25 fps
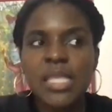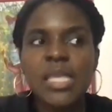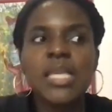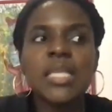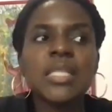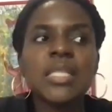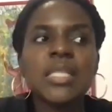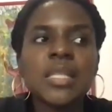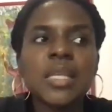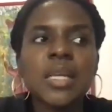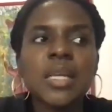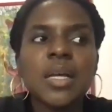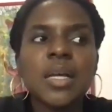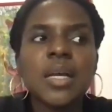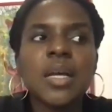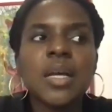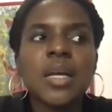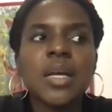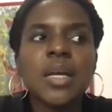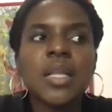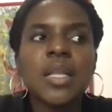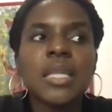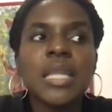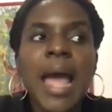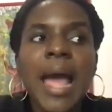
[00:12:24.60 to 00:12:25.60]
This
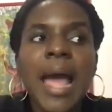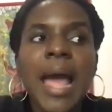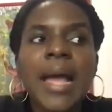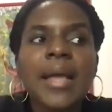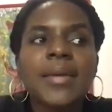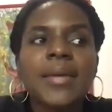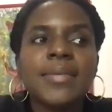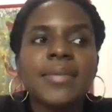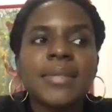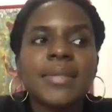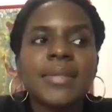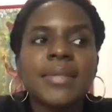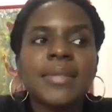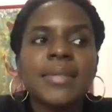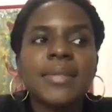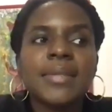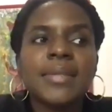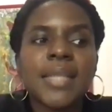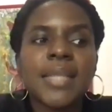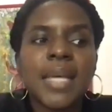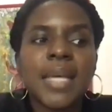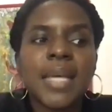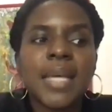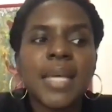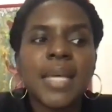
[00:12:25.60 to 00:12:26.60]
lack of
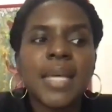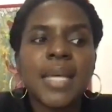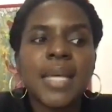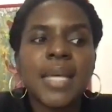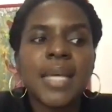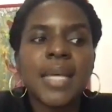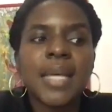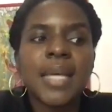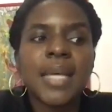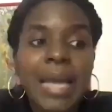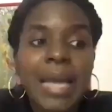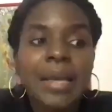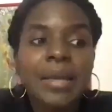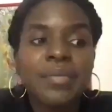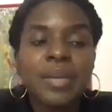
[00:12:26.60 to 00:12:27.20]
celebration,